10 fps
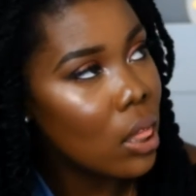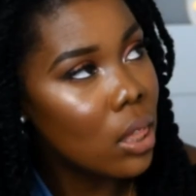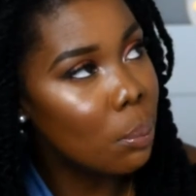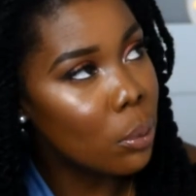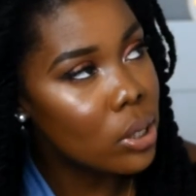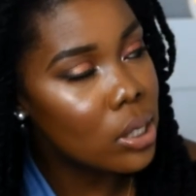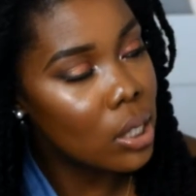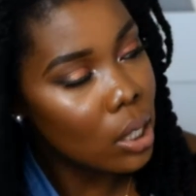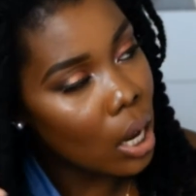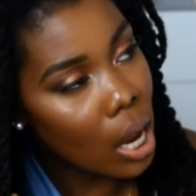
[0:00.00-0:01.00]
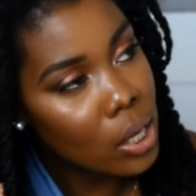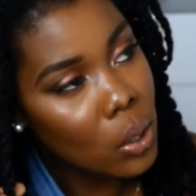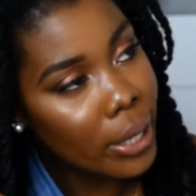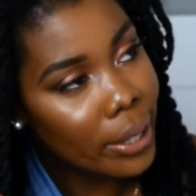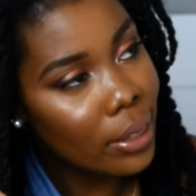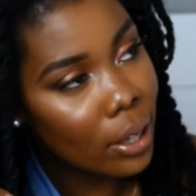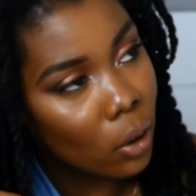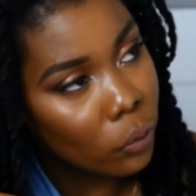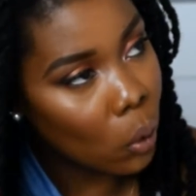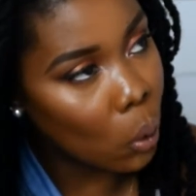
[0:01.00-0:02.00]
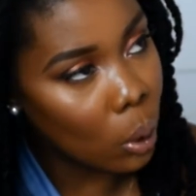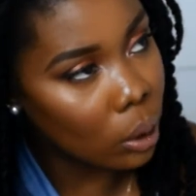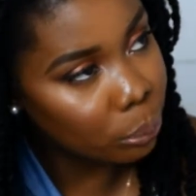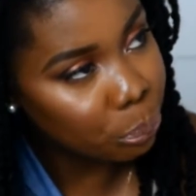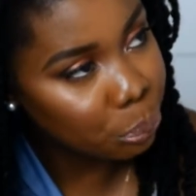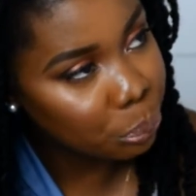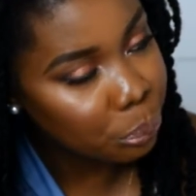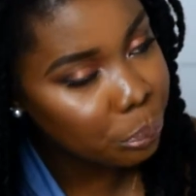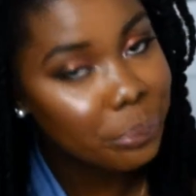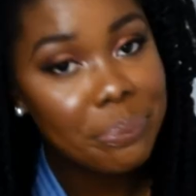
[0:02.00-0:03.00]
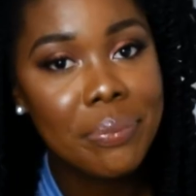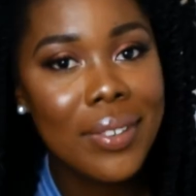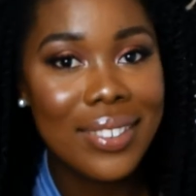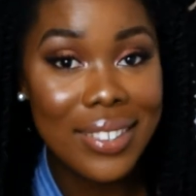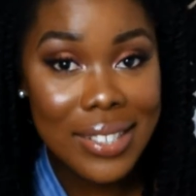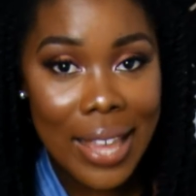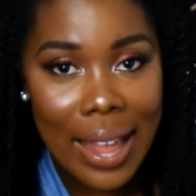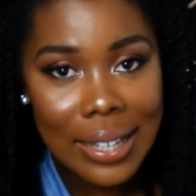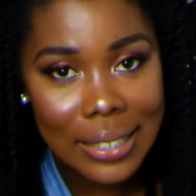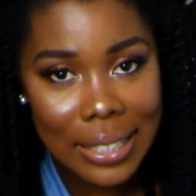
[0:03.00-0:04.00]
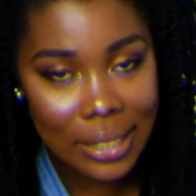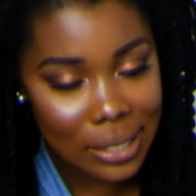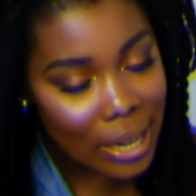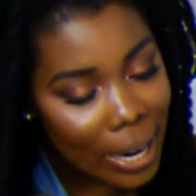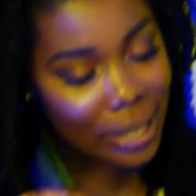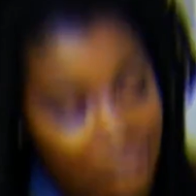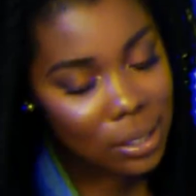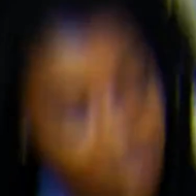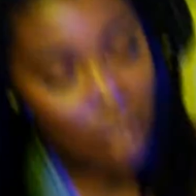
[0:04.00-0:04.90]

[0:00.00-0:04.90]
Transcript: the most annoying thing of all, detangling takes